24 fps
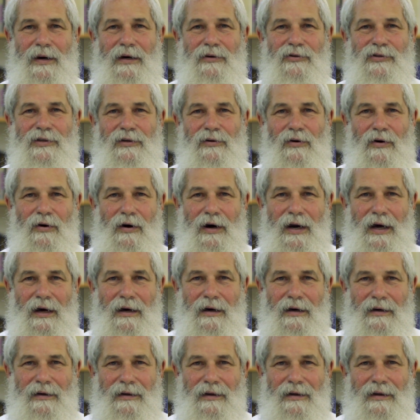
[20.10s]
Parsha
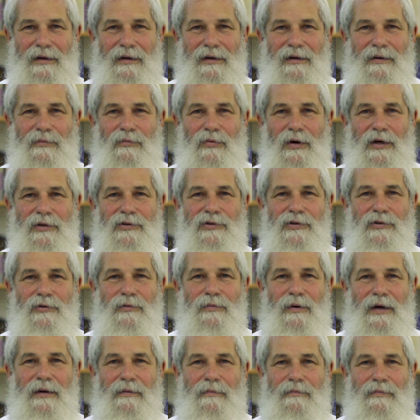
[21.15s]
Korach, brought to
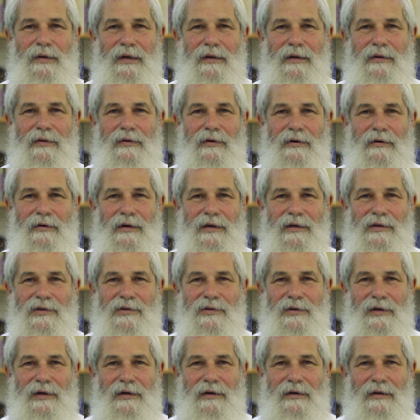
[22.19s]
you by Be There
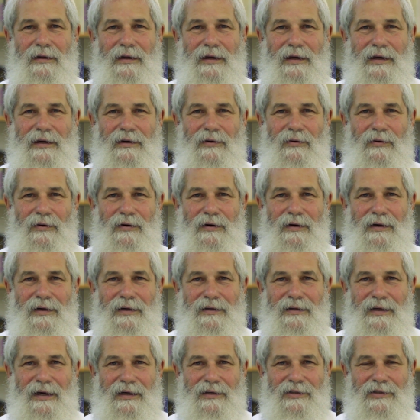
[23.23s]
Israel and Or
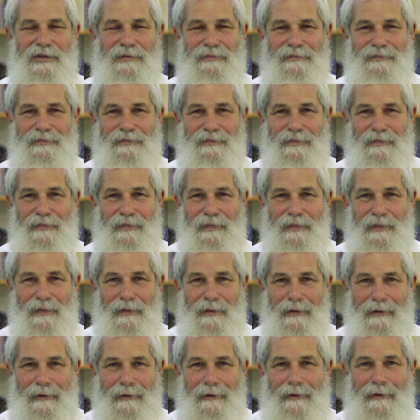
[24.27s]
Chadash.
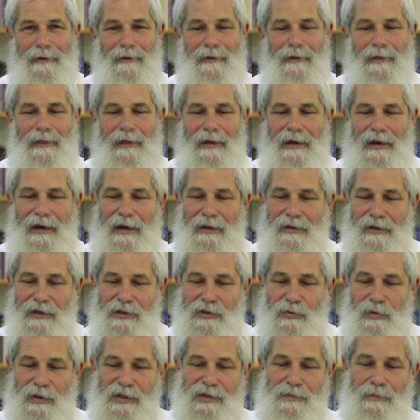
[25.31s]
In
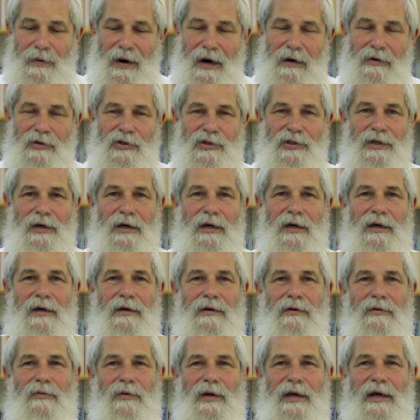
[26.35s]
this week's
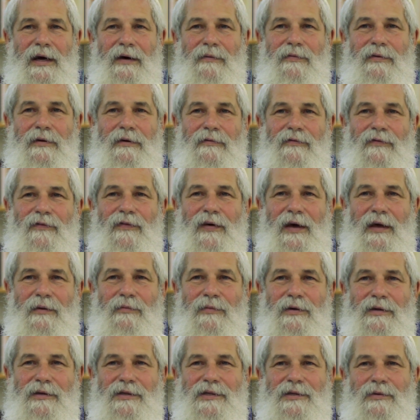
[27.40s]
Parsha, we have the
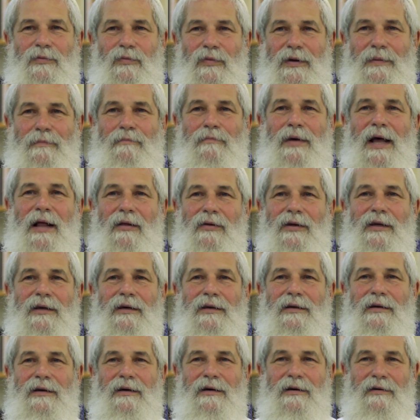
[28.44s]
famous
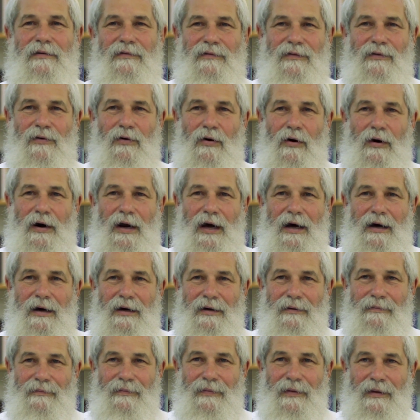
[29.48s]
rebellion of
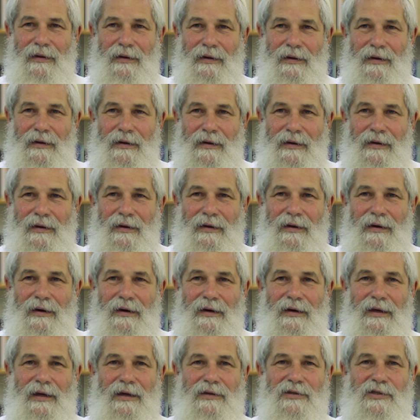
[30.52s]
Korach
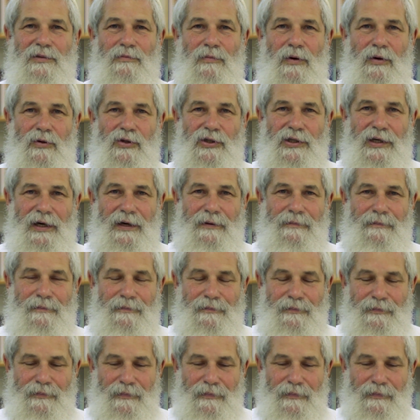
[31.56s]
against Moshe.